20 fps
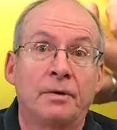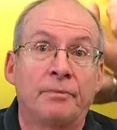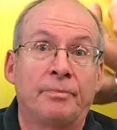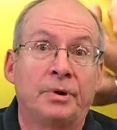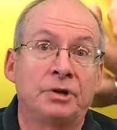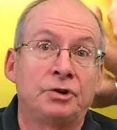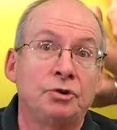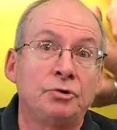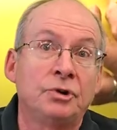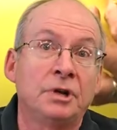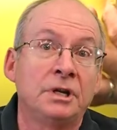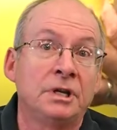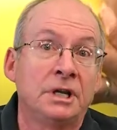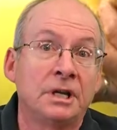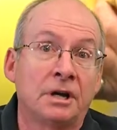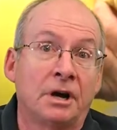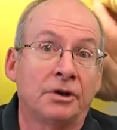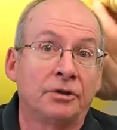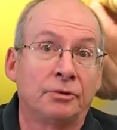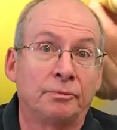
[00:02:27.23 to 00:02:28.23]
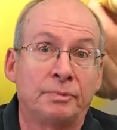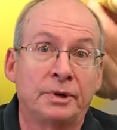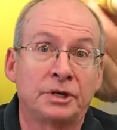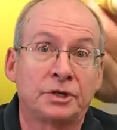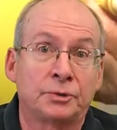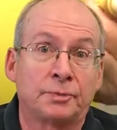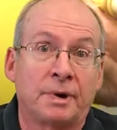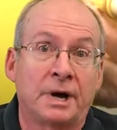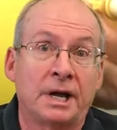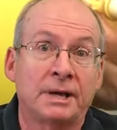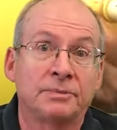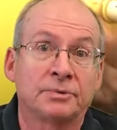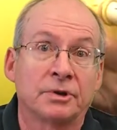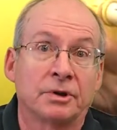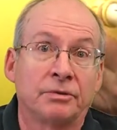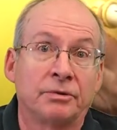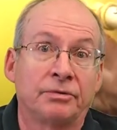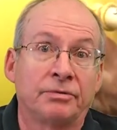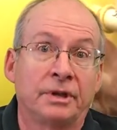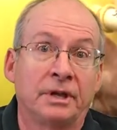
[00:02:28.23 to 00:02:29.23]
But you can get other pitch pipes,
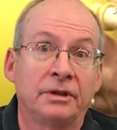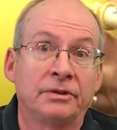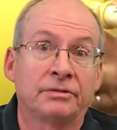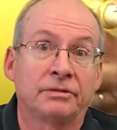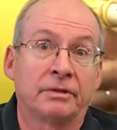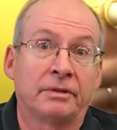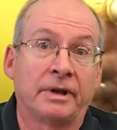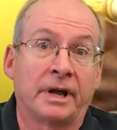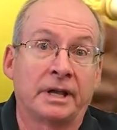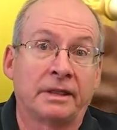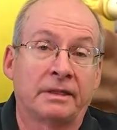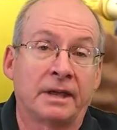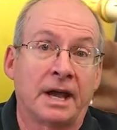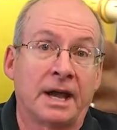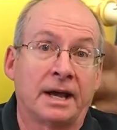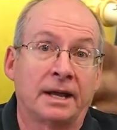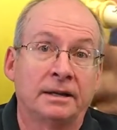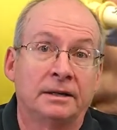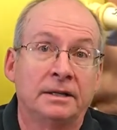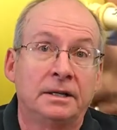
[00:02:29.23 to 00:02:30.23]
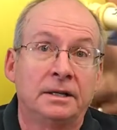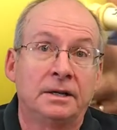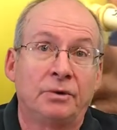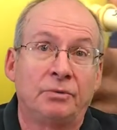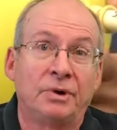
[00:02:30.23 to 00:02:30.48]
other things like that.